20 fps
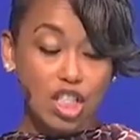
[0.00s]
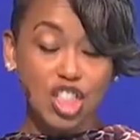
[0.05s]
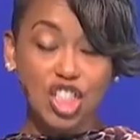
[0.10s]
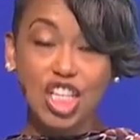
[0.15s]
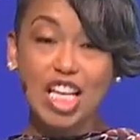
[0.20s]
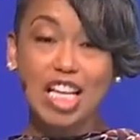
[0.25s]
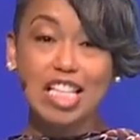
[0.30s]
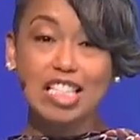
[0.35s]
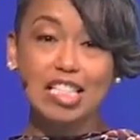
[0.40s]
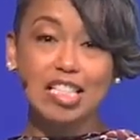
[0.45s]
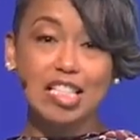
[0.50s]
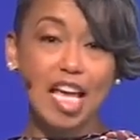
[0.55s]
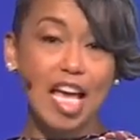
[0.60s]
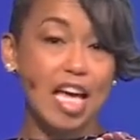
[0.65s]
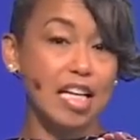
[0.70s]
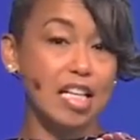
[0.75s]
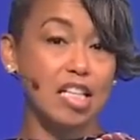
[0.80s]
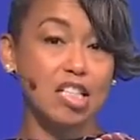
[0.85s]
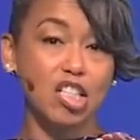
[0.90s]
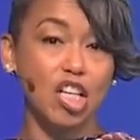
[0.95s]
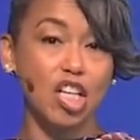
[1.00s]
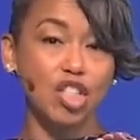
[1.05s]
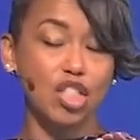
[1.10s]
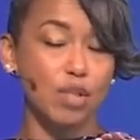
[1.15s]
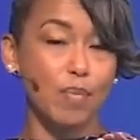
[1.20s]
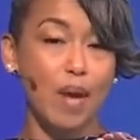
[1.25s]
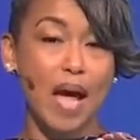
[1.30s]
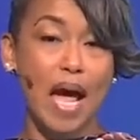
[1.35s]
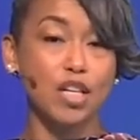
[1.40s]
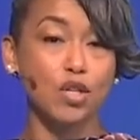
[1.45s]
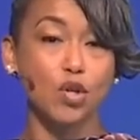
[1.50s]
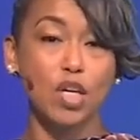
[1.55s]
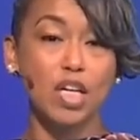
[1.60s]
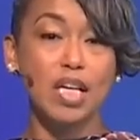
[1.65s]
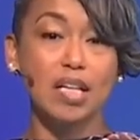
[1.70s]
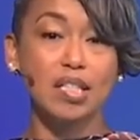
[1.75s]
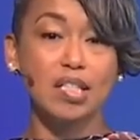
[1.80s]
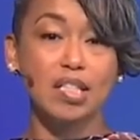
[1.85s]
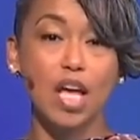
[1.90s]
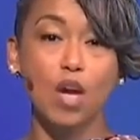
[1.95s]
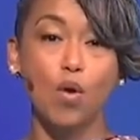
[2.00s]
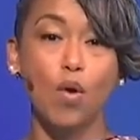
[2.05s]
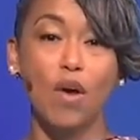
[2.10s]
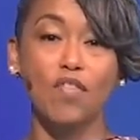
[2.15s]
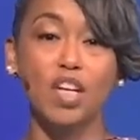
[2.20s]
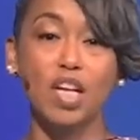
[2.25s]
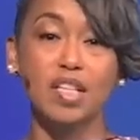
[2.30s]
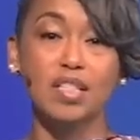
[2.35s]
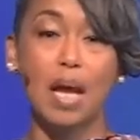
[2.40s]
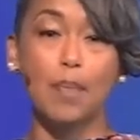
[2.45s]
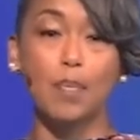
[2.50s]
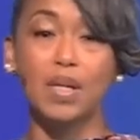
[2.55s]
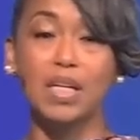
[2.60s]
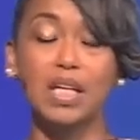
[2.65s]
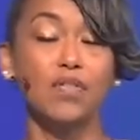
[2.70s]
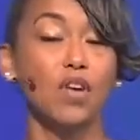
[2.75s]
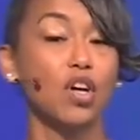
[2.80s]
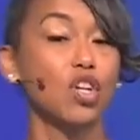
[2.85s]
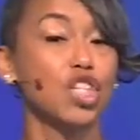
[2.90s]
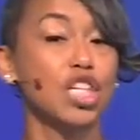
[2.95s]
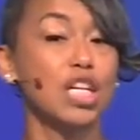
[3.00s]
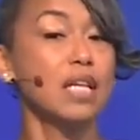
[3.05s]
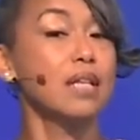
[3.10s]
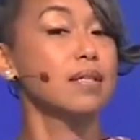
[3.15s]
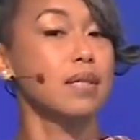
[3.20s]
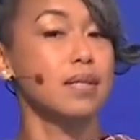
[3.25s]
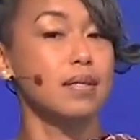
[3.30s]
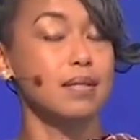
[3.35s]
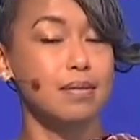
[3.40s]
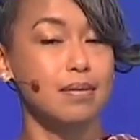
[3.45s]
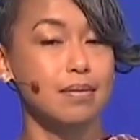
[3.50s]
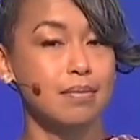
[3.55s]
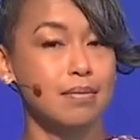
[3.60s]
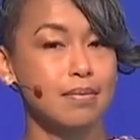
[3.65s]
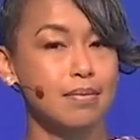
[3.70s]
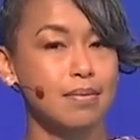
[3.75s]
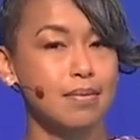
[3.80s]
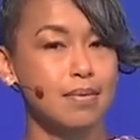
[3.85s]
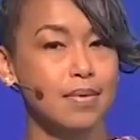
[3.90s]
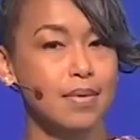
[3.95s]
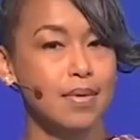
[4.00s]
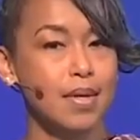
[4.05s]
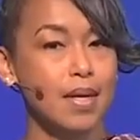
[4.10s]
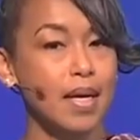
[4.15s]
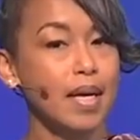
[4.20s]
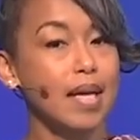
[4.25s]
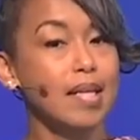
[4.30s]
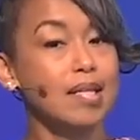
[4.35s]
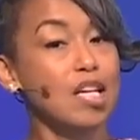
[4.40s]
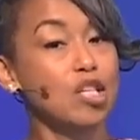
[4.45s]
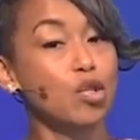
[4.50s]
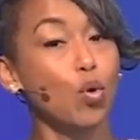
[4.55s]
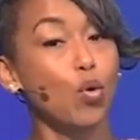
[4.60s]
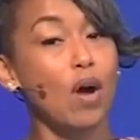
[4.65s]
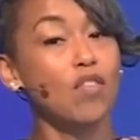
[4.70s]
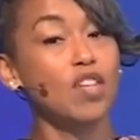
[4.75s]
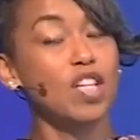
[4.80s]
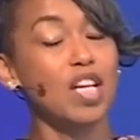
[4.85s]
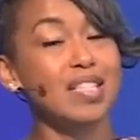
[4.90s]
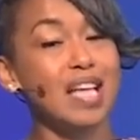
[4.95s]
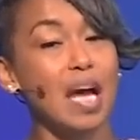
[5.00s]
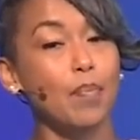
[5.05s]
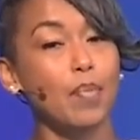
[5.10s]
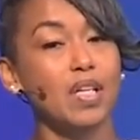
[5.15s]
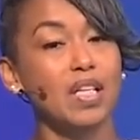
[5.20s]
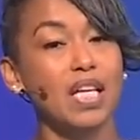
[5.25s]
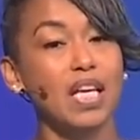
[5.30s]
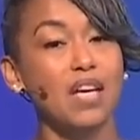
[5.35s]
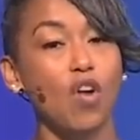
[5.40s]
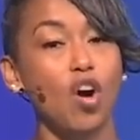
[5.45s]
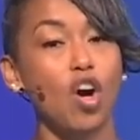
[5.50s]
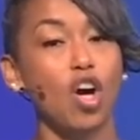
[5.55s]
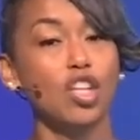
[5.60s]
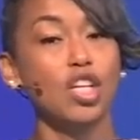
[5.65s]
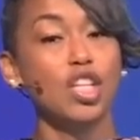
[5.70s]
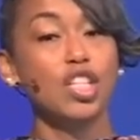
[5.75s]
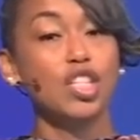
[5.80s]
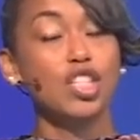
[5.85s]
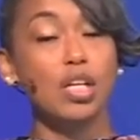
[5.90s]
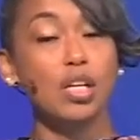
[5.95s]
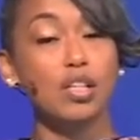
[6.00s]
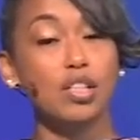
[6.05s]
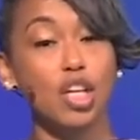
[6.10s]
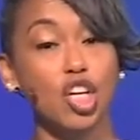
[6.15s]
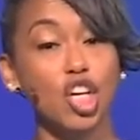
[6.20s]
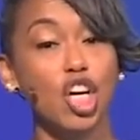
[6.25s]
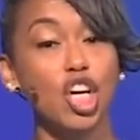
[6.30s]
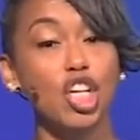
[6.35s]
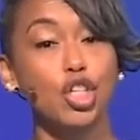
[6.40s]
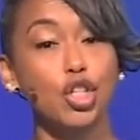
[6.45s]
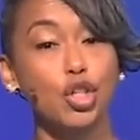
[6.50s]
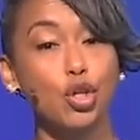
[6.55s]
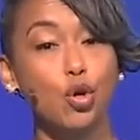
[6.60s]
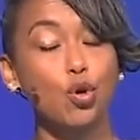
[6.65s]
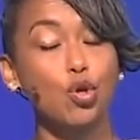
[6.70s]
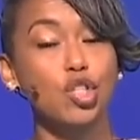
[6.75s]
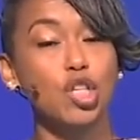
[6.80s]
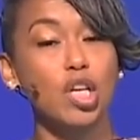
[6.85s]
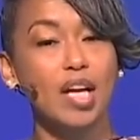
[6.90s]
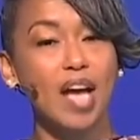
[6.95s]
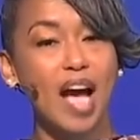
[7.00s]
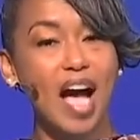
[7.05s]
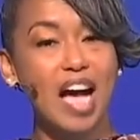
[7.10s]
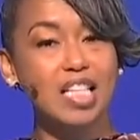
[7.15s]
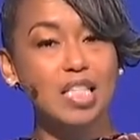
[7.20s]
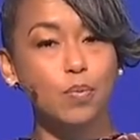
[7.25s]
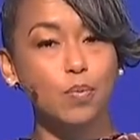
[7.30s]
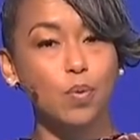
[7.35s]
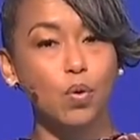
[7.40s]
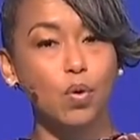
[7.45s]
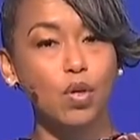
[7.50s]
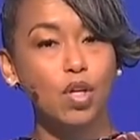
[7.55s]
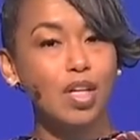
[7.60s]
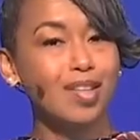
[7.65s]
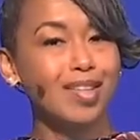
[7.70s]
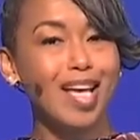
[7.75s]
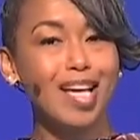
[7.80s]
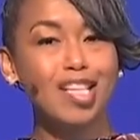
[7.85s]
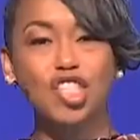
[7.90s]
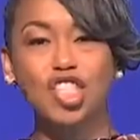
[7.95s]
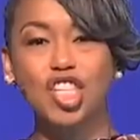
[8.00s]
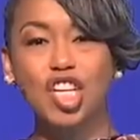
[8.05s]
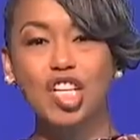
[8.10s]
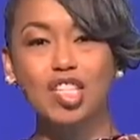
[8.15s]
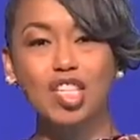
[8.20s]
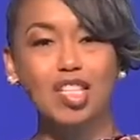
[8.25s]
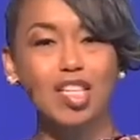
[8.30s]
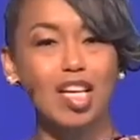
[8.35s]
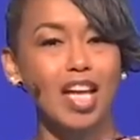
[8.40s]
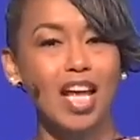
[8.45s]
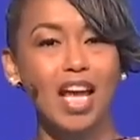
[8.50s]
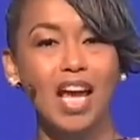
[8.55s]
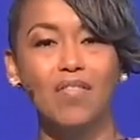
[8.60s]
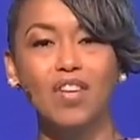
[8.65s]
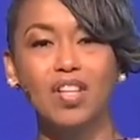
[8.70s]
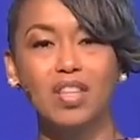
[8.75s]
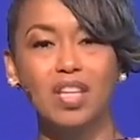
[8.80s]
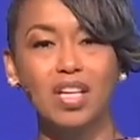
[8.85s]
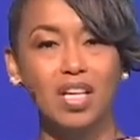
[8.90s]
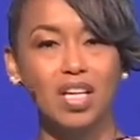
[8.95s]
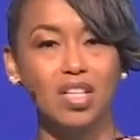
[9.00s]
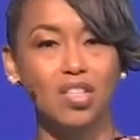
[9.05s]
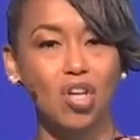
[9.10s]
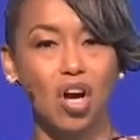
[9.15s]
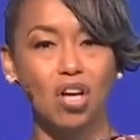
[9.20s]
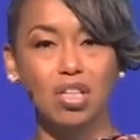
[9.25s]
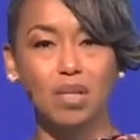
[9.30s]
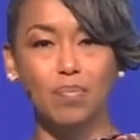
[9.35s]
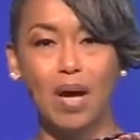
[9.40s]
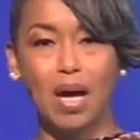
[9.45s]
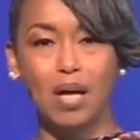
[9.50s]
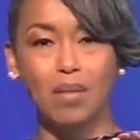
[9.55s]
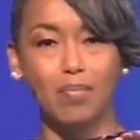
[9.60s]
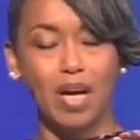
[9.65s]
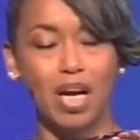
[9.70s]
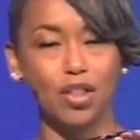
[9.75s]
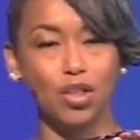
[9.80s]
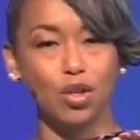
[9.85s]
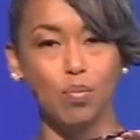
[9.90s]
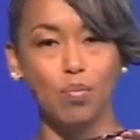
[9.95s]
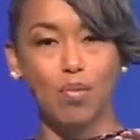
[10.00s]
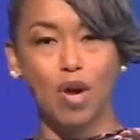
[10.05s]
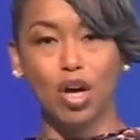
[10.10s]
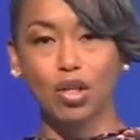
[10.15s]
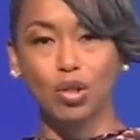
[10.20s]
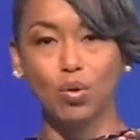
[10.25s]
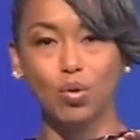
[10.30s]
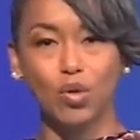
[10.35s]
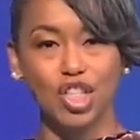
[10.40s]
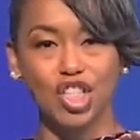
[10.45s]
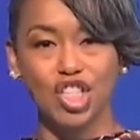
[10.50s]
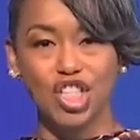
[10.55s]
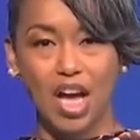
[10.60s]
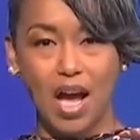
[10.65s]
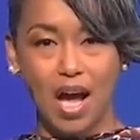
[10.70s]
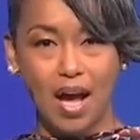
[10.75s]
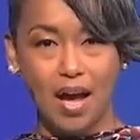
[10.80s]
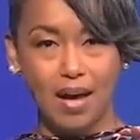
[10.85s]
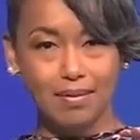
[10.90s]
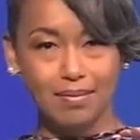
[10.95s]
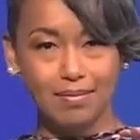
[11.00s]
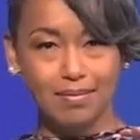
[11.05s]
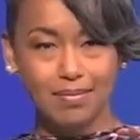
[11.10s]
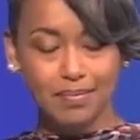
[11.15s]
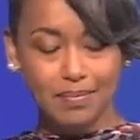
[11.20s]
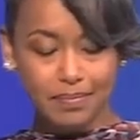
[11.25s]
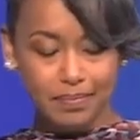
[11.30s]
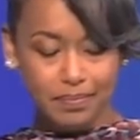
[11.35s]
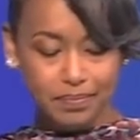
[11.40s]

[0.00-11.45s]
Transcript: Jesus and his teachers. Mind you, he doesn't say whoever does not believe on Jesus. He says whoever does not believe on the good news, the gospel. That's Jesus and everything he talked about in Matthew, Mark, Luke, and John. Yes.